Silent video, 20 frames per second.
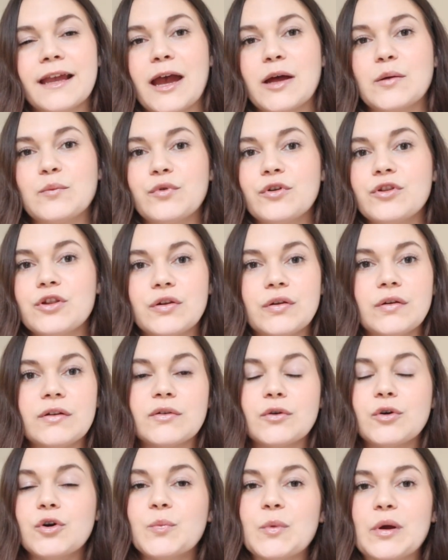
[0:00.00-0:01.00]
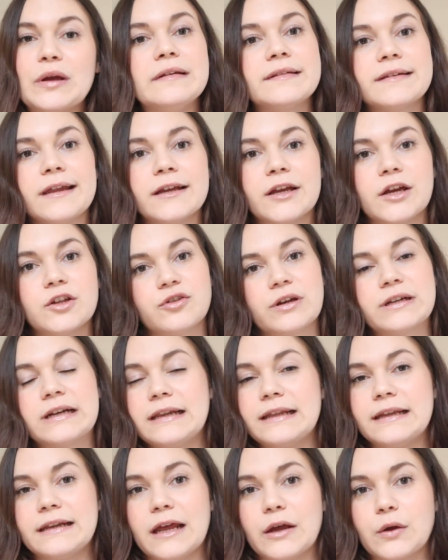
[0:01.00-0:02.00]
can produce hormones like
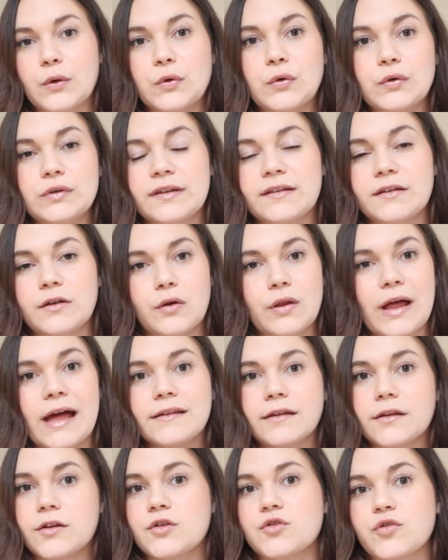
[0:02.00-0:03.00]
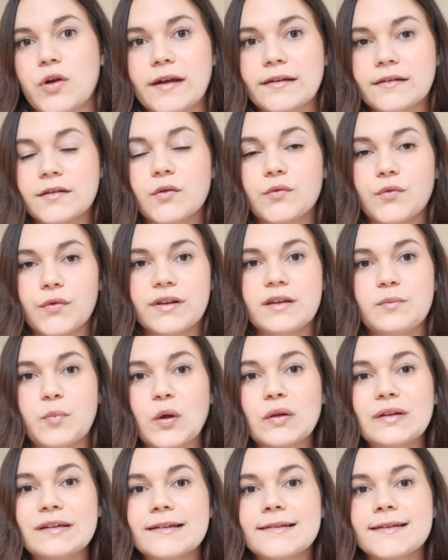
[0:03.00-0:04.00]
adrenaline and cortisol as a stress
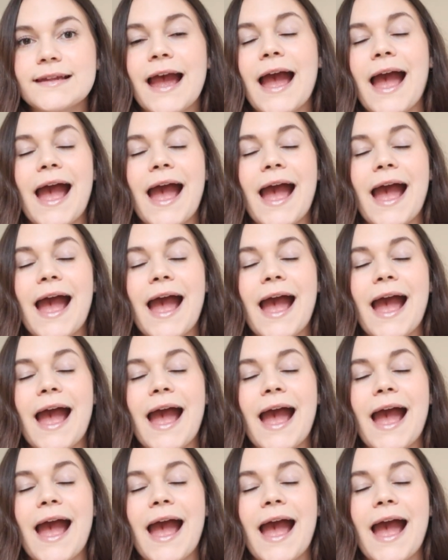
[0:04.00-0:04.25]
response,